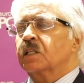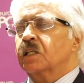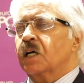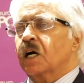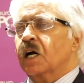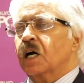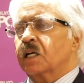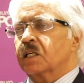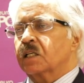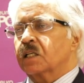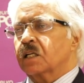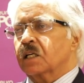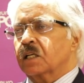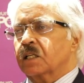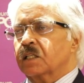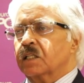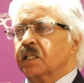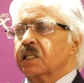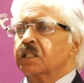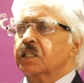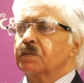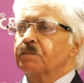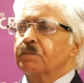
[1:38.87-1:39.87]
handle, and
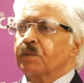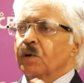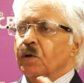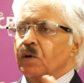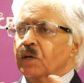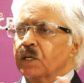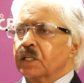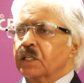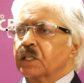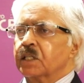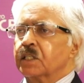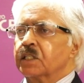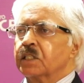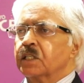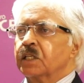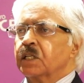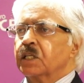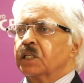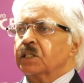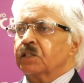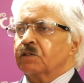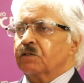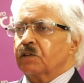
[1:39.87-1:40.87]
then deploying it
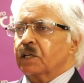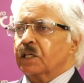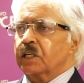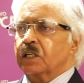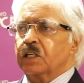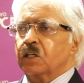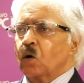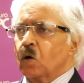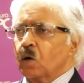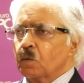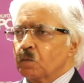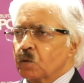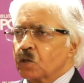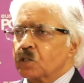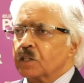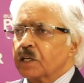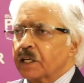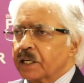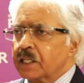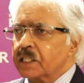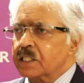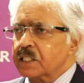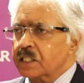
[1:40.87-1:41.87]
directly, almost
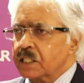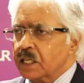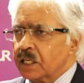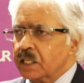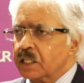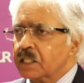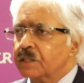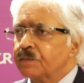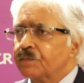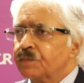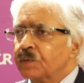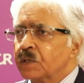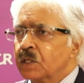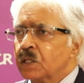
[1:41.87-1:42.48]
like a stent.